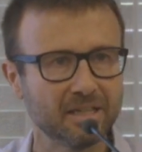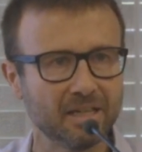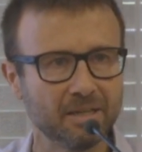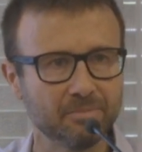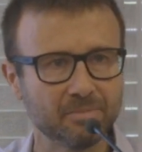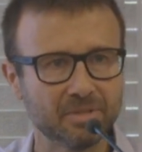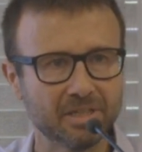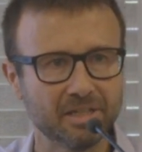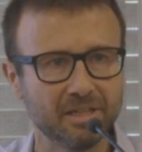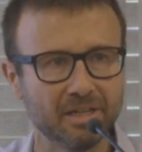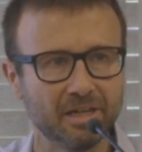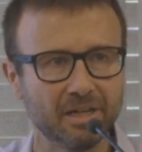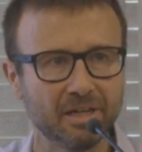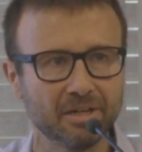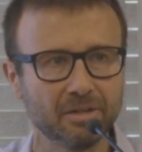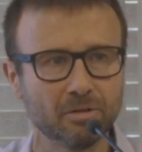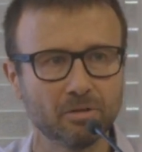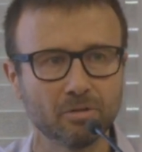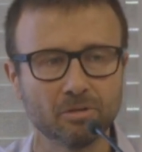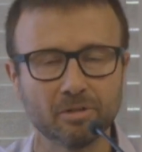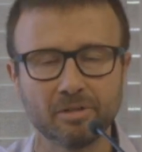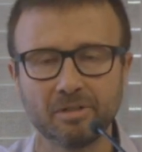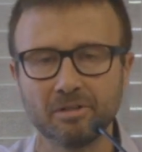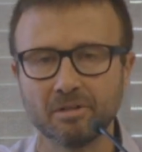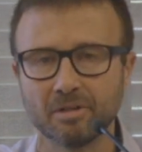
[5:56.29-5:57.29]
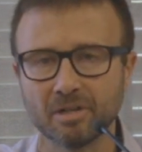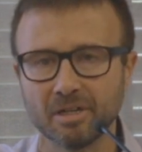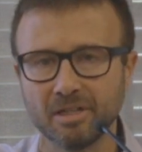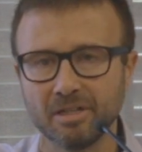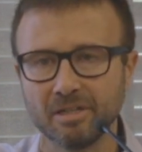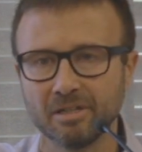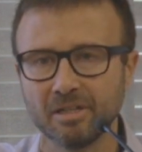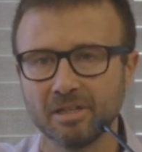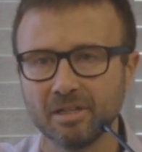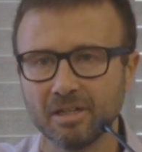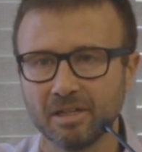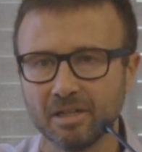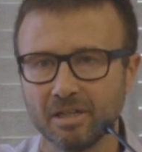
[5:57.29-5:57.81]
MCI, or
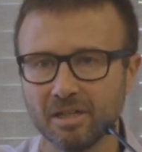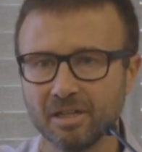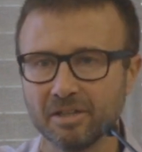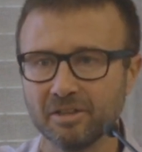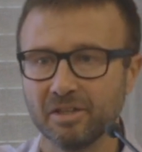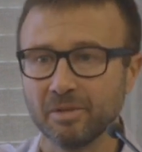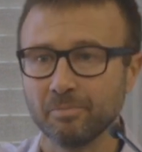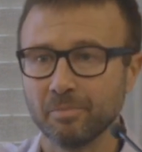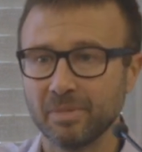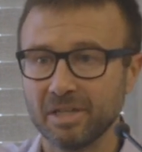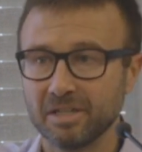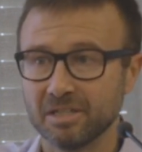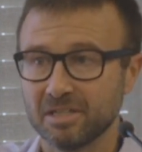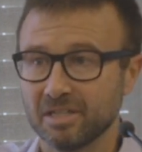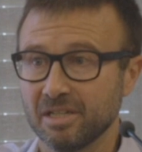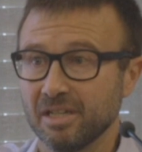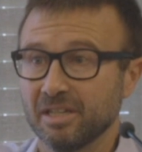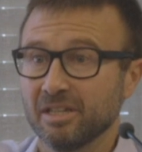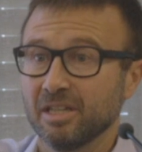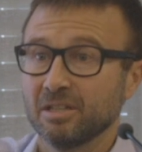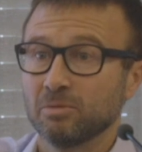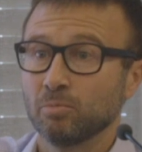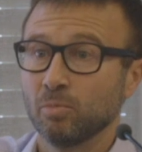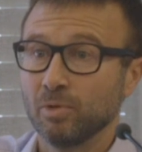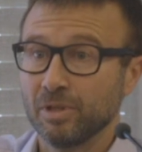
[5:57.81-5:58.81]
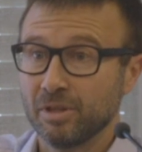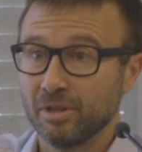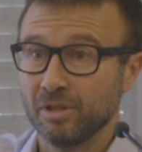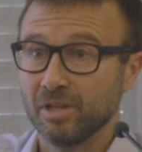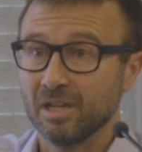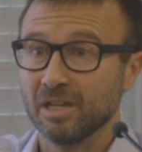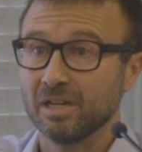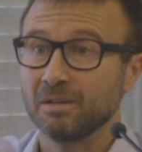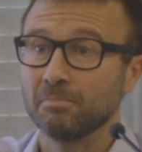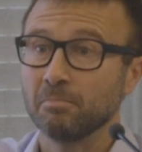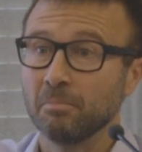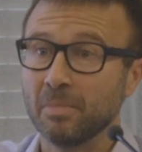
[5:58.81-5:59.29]
early dementia that we think